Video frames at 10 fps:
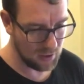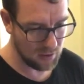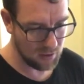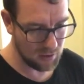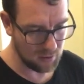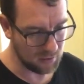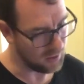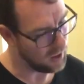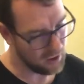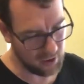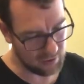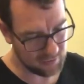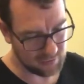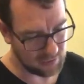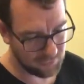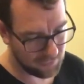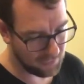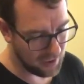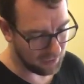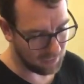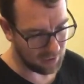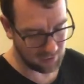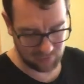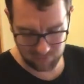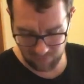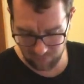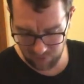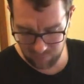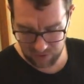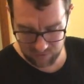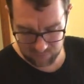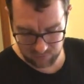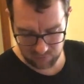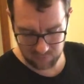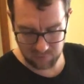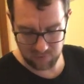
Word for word: No. No, that's a different frag rock. It's not very big, is it? This